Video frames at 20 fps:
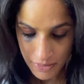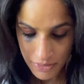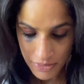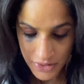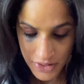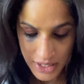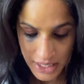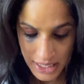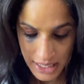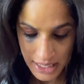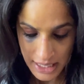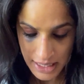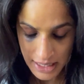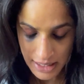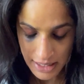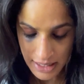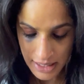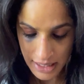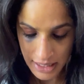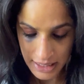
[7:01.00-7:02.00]
this
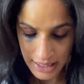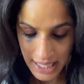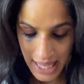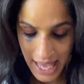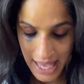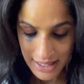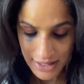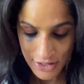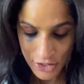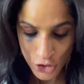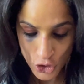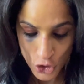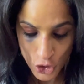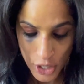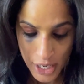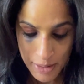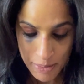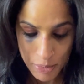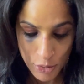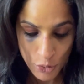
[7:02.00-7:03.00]
is the last
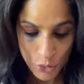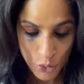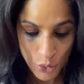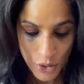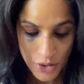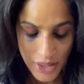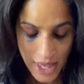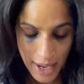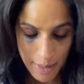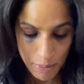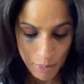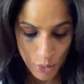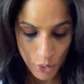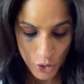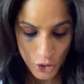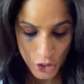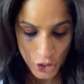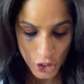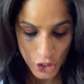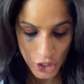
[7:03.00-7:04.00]
stripe before that
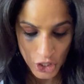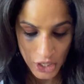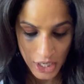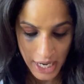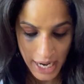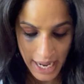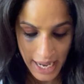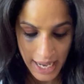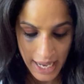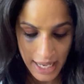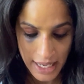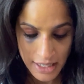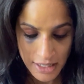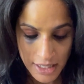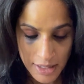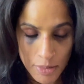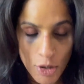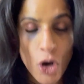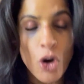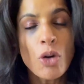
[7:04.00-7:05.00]
border, and
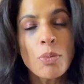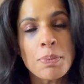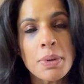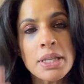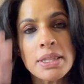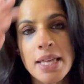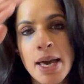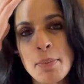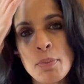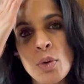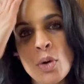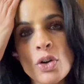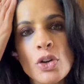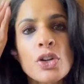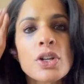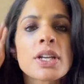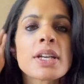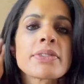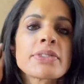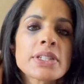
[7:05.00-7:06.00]
I'm hoping that border
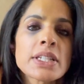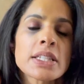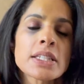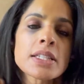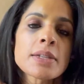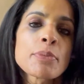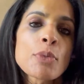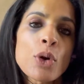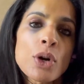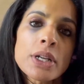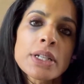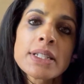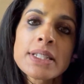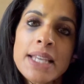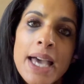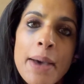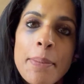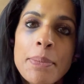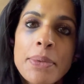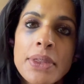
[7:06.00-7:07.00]
gives it some more
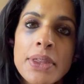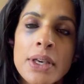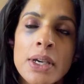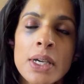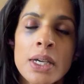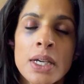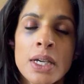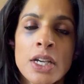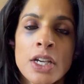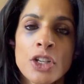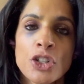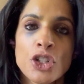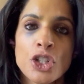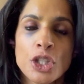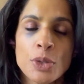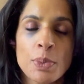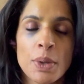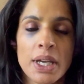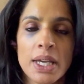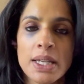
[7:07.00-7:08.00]
depth,
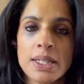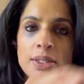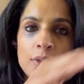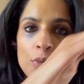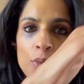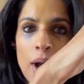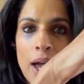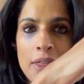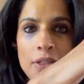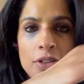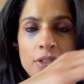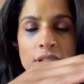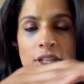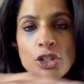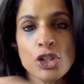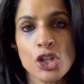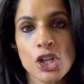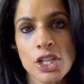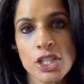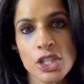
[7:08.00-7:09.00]
just because rather
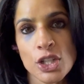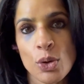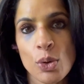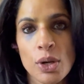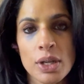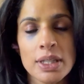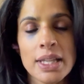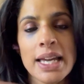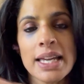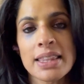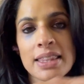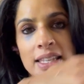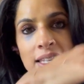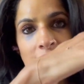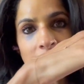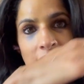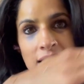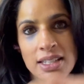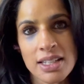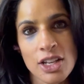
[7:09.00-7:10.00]
than just going like
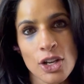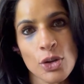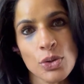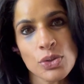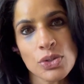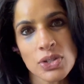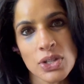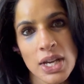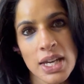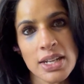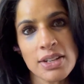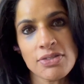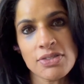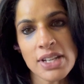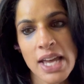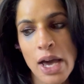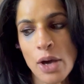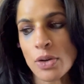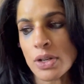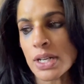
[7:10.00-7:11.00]
this, it goes kind of
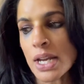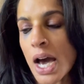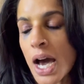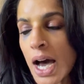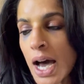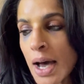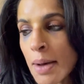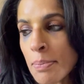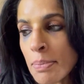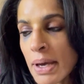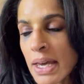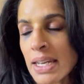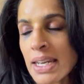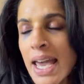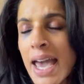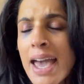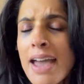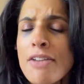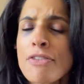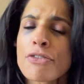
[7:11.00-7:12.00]
down and up. And
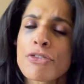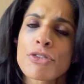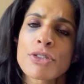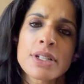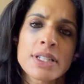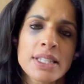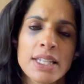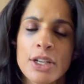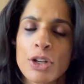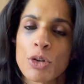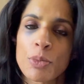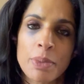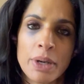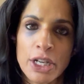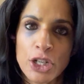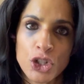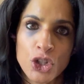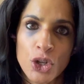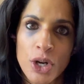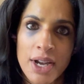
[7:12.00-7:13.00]
every single
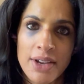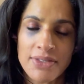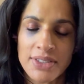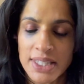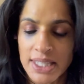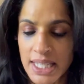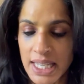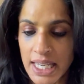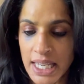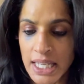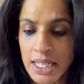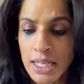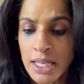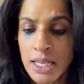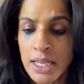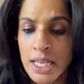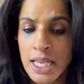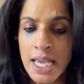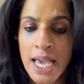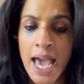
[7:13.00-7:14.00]
picture I've seen
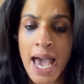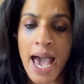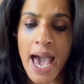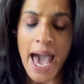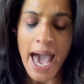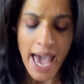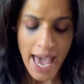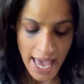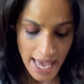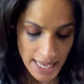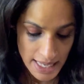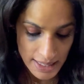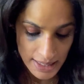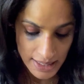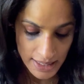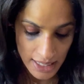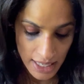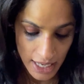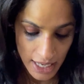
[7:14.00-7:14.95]
has,